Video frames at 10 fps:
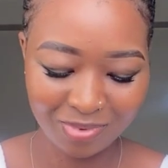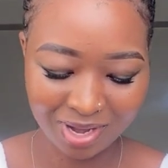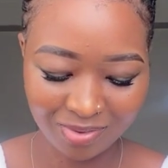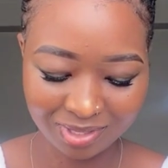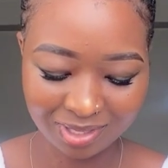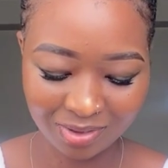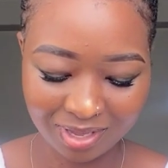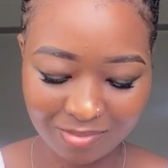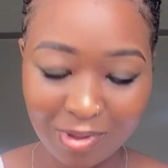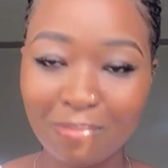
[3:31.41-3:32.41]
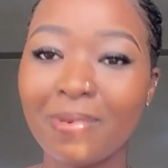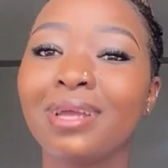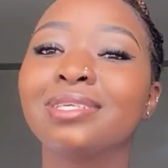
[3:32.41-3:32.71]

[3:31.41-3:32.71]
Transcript: when I was talking about my